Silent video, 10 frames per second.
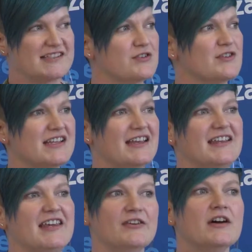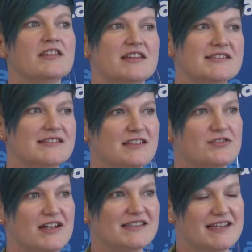They're not telling you, this is a
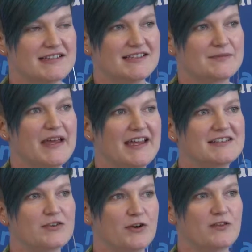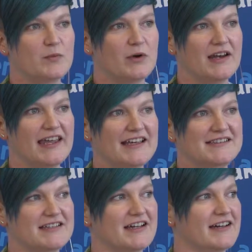dress that is made of
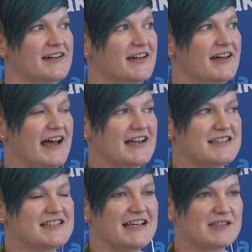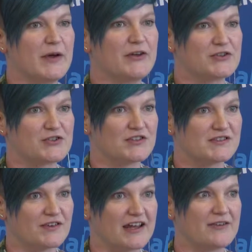polyester and it has polka
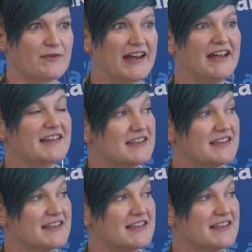dots on it, right?